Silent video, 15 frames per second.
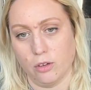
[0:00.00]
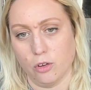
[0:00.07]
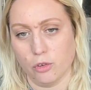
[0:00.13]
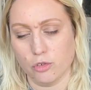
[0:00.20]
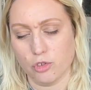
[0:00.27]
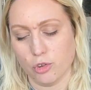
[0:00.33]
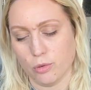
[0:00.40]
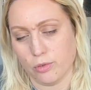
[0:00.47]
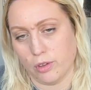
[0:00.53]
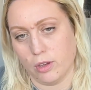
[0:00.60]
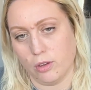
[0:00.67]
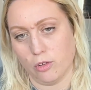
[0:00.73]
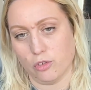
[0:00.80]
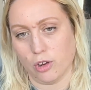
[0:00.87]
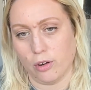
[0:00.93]
You're choosing
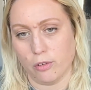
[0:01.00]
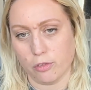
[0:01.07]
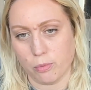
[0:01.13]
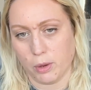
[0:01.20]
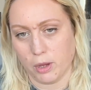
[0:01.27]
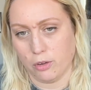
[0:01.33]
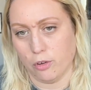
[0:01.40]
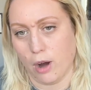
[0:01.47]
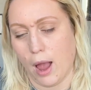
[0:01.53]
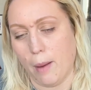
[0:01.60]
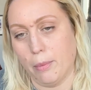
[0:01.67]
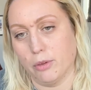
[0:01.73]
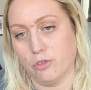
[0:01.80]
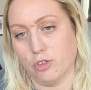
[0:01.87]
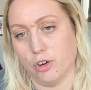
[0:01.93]
your shutter speed, your
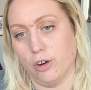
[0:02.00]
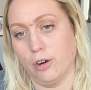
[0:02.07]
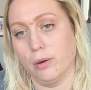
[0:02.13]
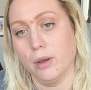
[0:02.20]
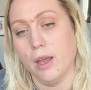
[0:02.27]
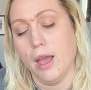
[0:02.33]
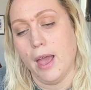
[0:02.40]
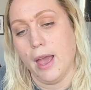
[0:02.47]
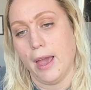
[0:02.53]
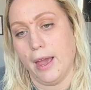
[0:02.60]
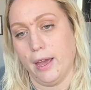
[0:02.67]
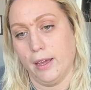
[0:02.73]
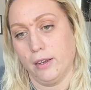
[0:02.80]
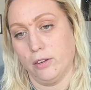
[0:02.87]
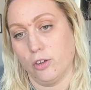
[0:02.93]
aperture,
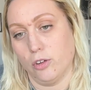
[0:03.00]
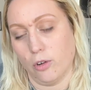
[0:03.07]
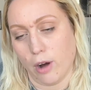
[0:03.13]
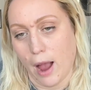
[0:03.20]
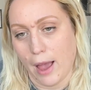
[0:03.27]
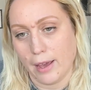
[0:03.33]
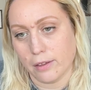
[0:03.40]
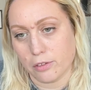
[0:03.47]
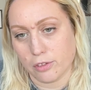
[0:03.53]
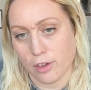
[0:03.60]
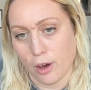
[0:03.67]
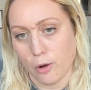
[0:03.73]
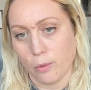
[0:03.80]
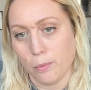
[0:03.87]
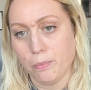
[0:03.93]
and your
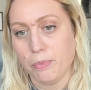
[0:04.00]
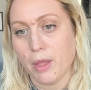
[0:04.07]
ISO.